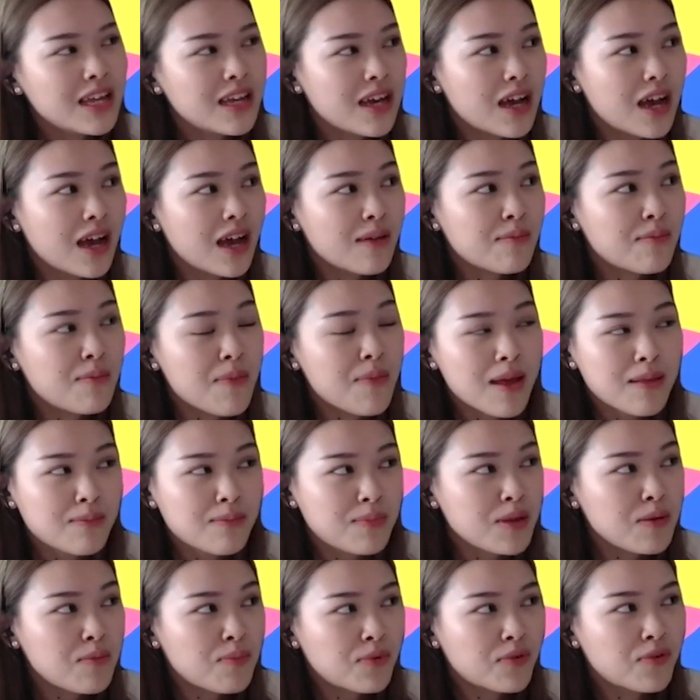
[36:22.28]
I met
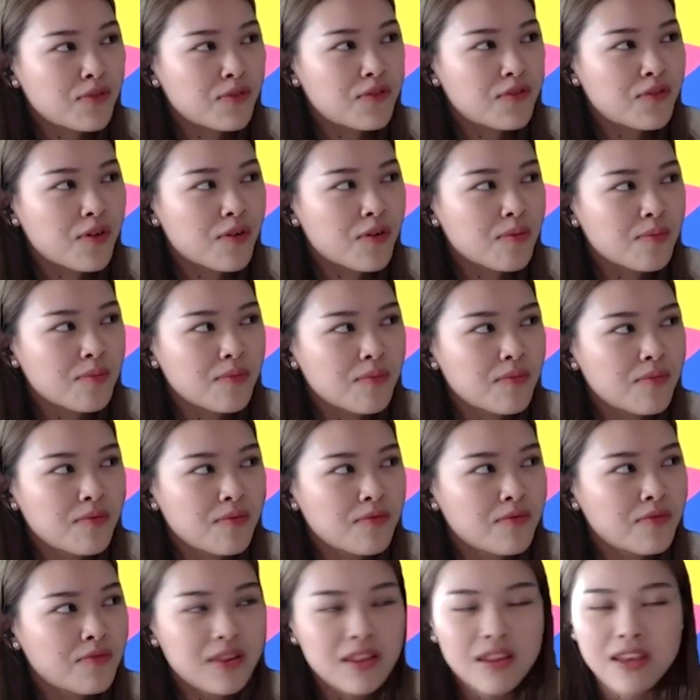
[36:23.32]
people from
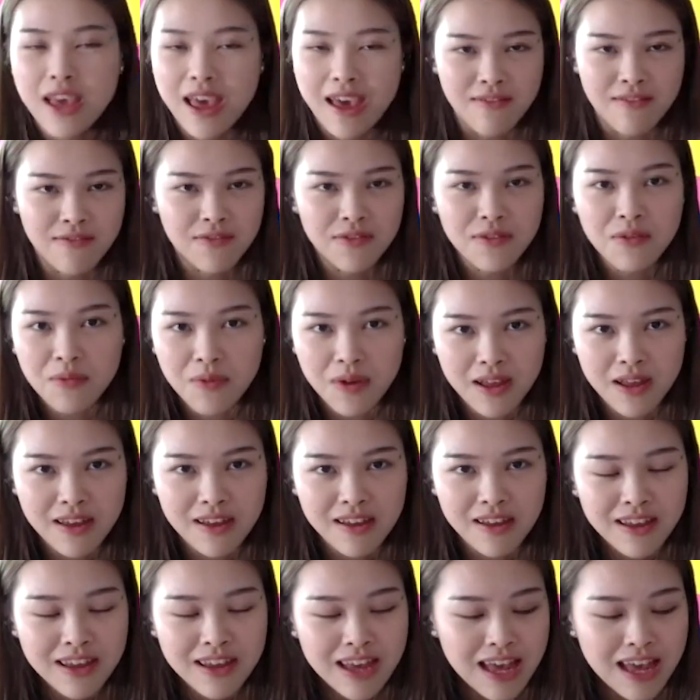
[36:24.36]
really
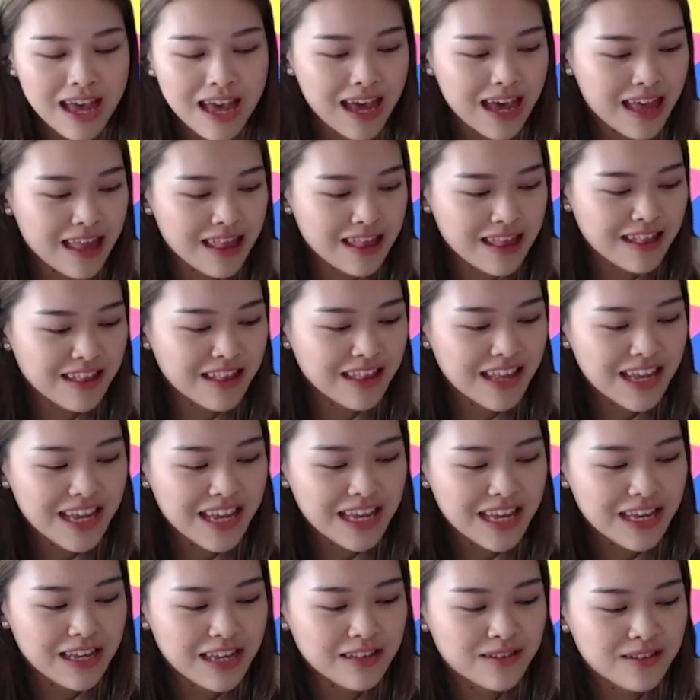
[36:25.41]
everywhere, and
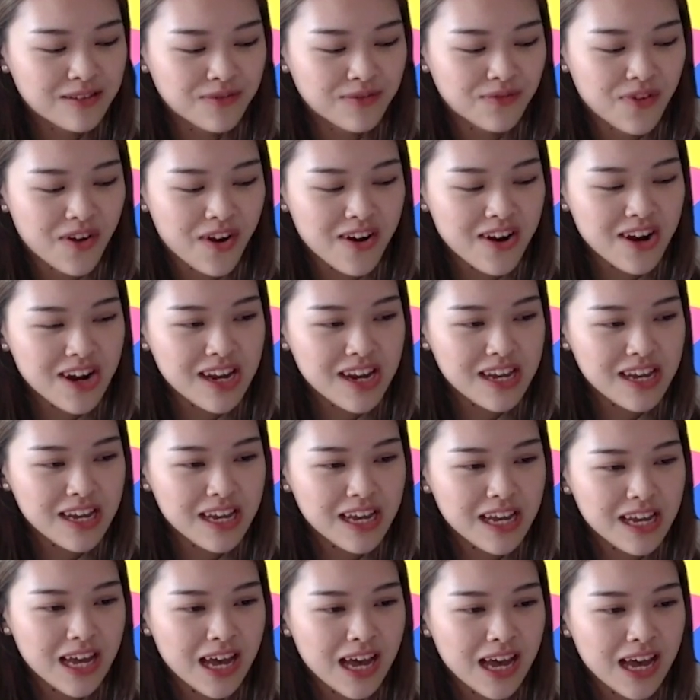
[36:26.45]
it's
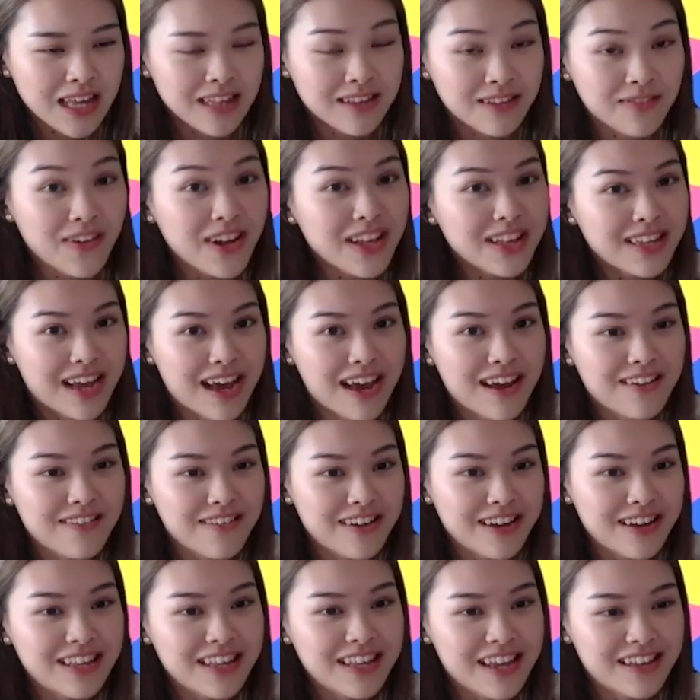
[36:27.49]
very
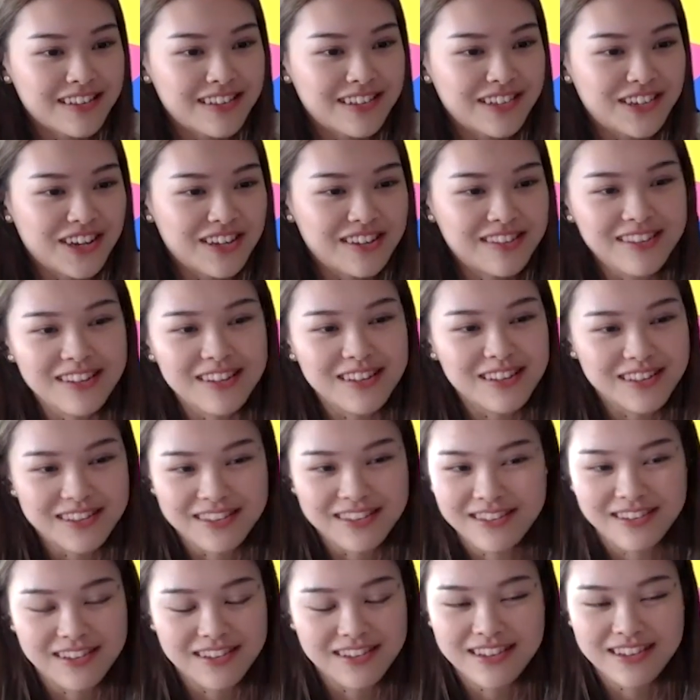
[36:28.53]
tiring. Yes, Jasmine,
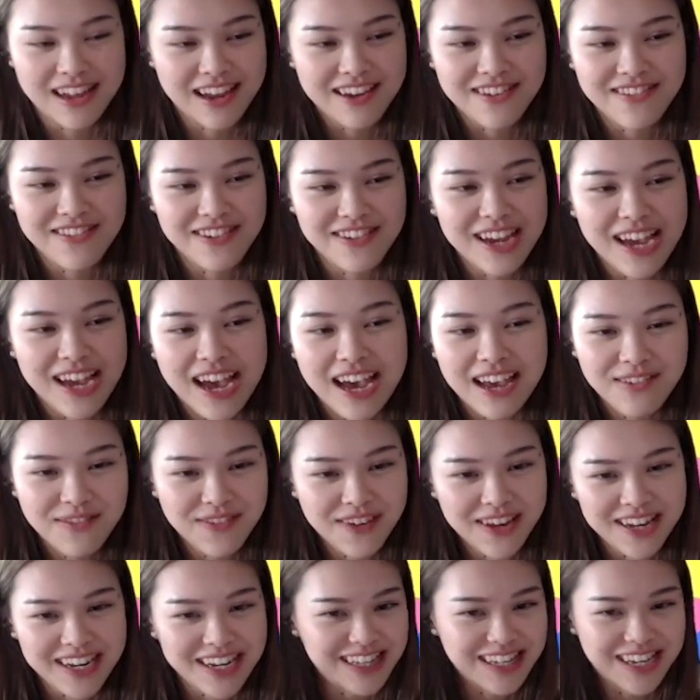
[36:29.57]
it's tiring. I
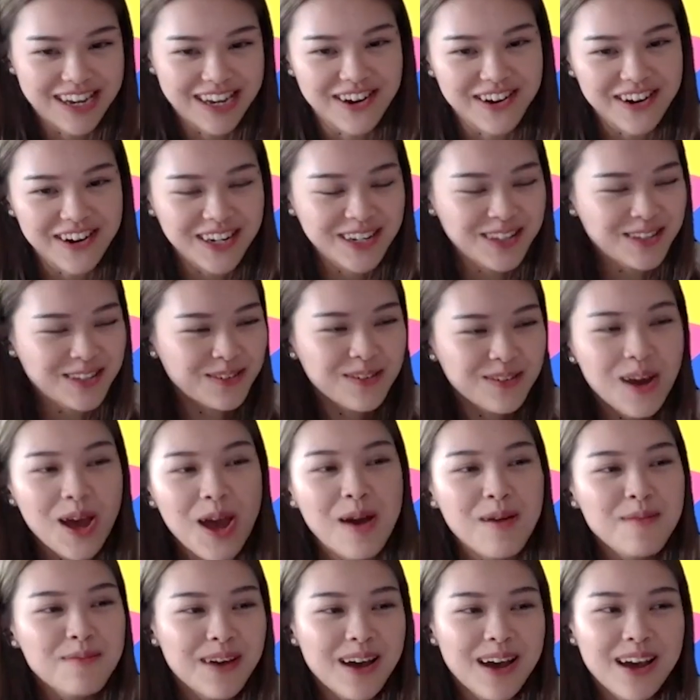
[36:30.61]
find it tiring too.
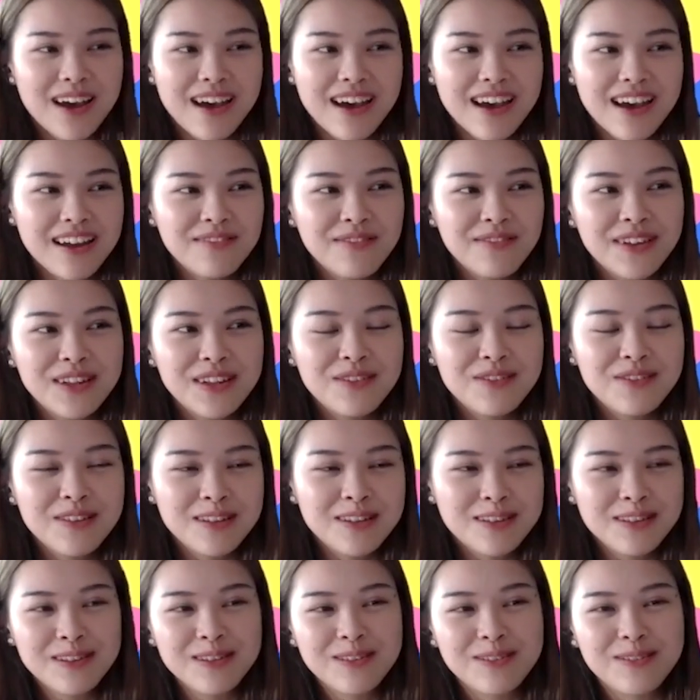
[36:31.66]
But when you
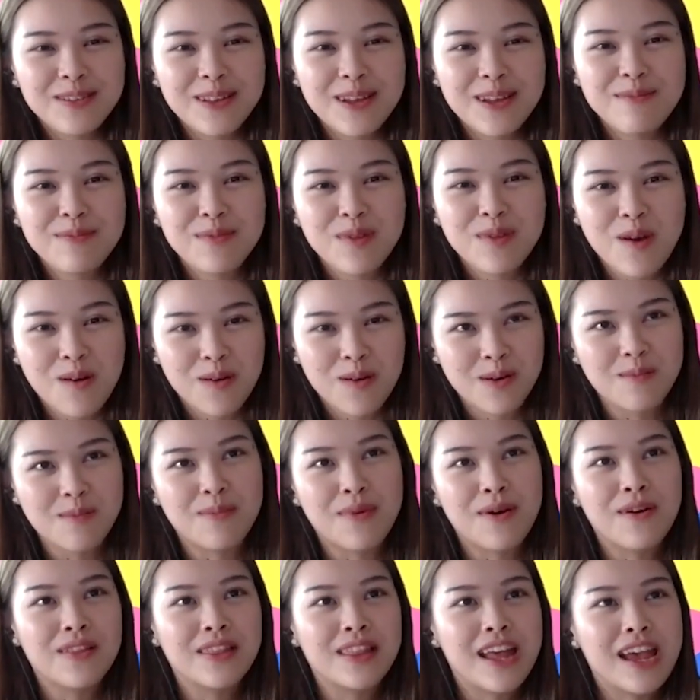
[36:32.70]
listen to them talk
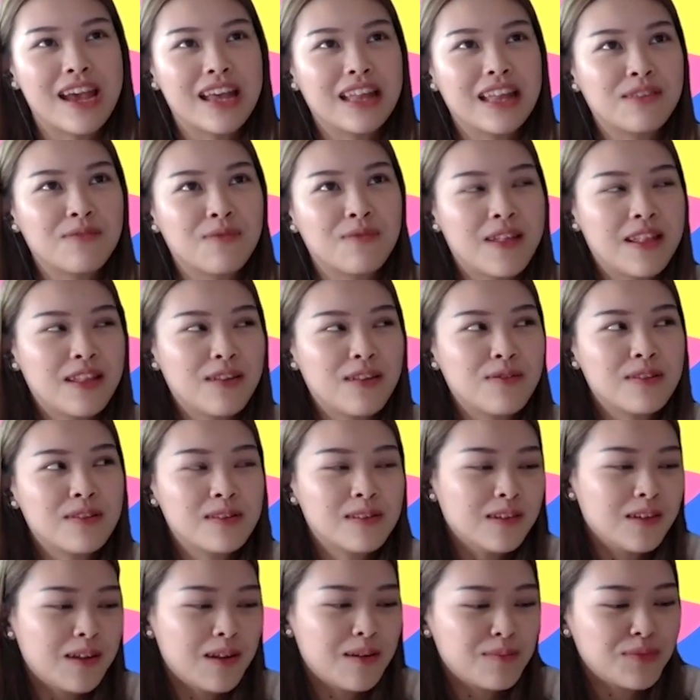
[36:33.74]
about like when you
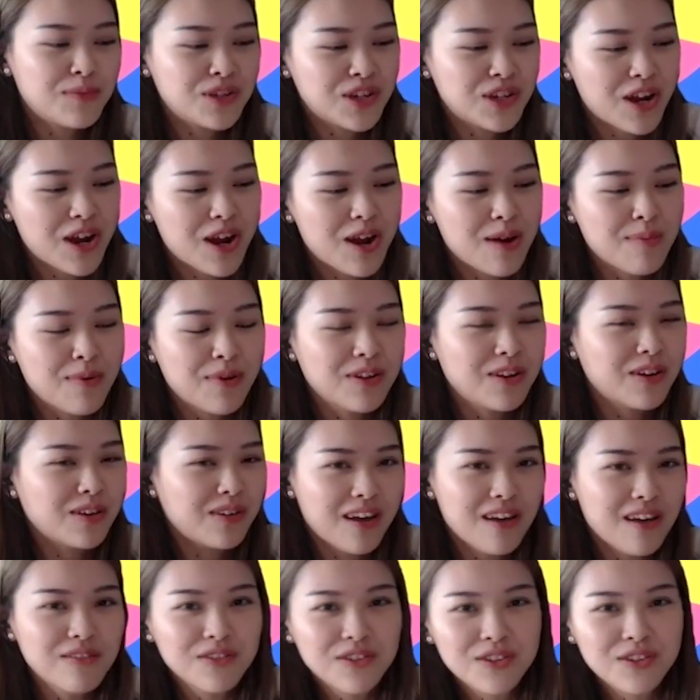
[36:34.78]
listen to them share about their
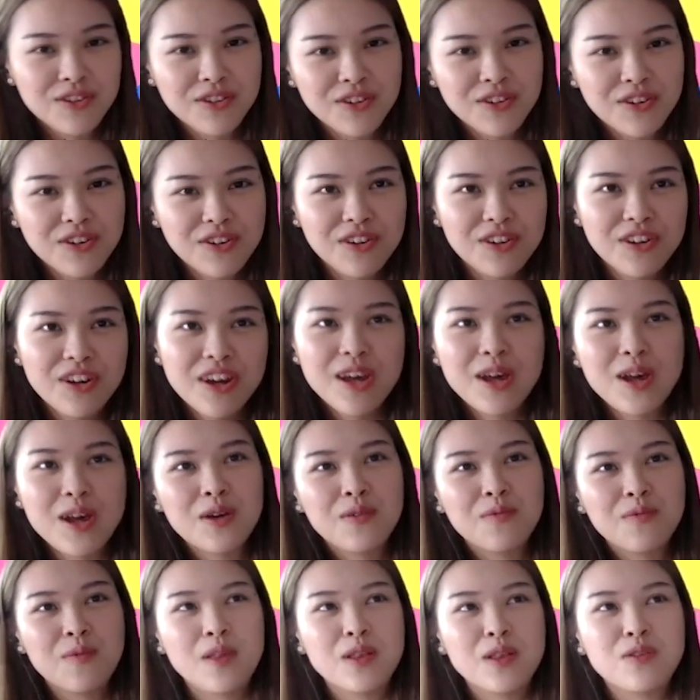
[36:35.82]
culture,
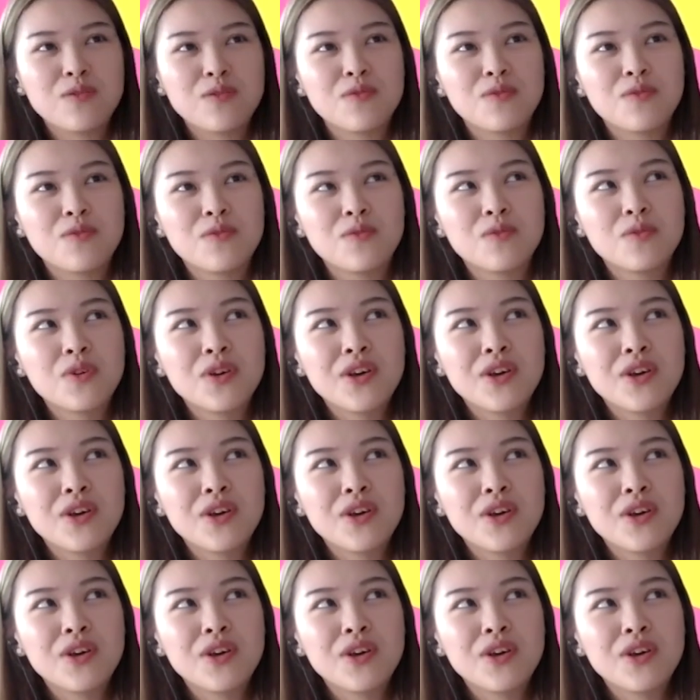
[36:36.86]
when you